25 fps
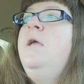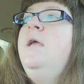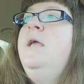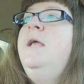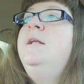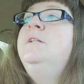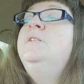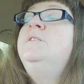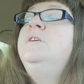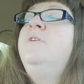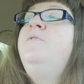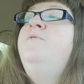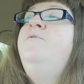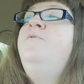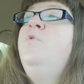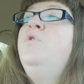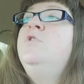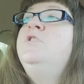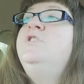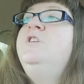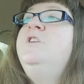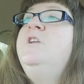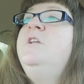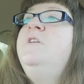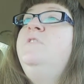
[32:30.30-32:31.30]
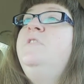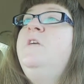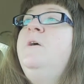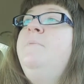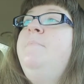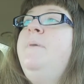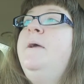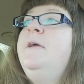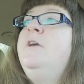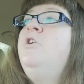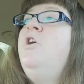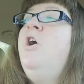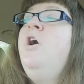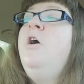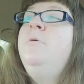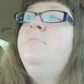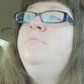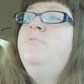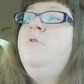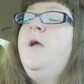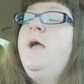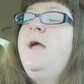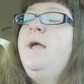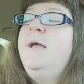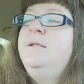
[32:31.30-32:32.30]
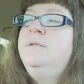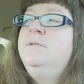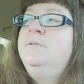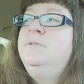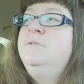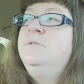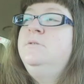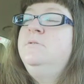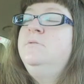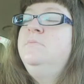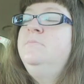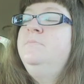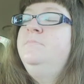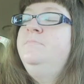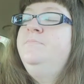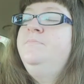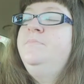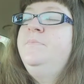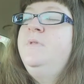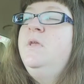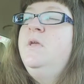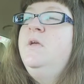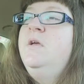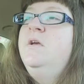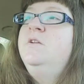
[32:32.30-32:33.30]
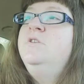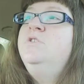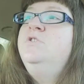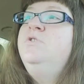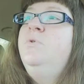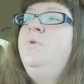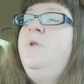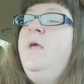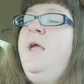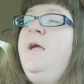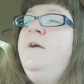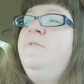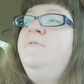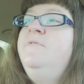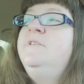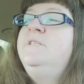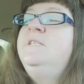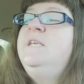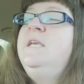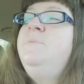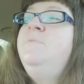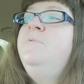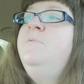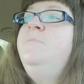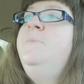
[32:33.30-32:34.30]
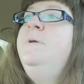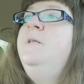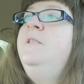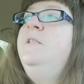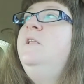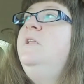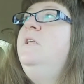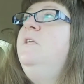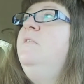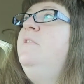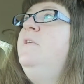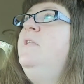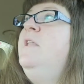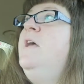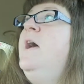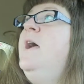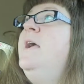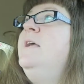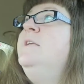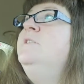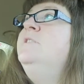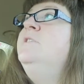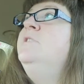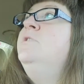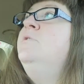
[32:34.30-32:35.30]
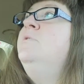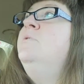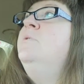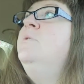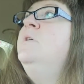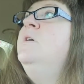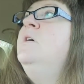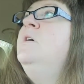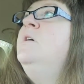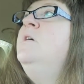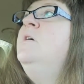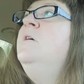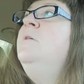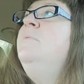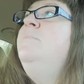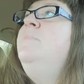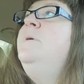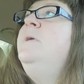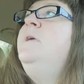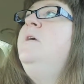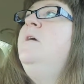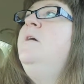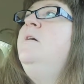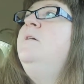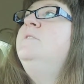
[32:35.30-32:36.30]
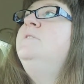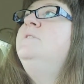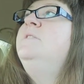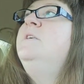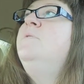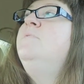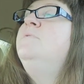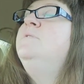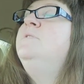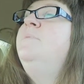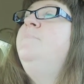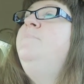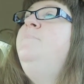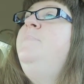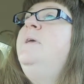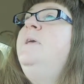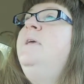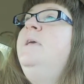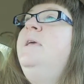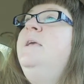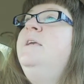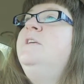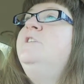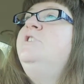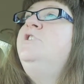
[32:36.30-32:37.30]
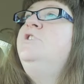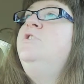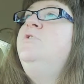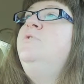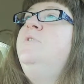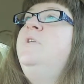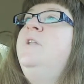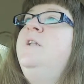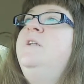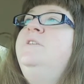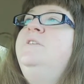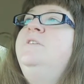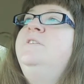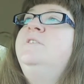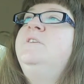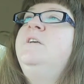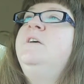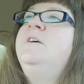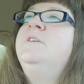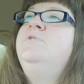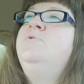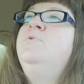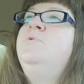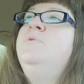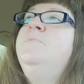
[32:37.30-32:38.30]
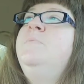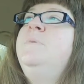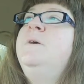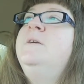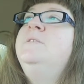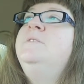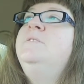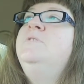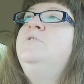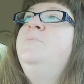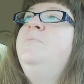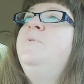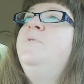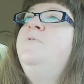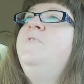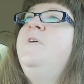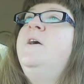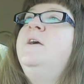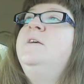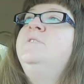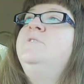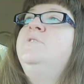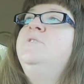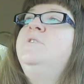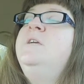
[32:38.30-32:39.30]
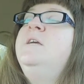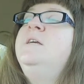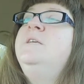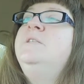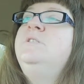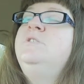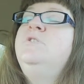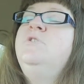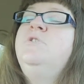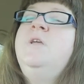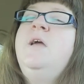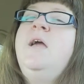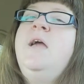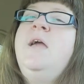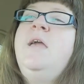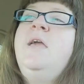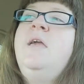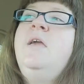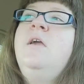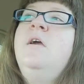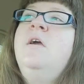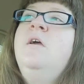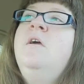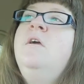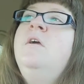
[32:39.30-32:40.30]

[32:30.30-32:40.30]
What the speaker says: it's unfortunate that my comrades don't have the same ability that I do, because there was a big issue that I discussed with my supervisor yesterday.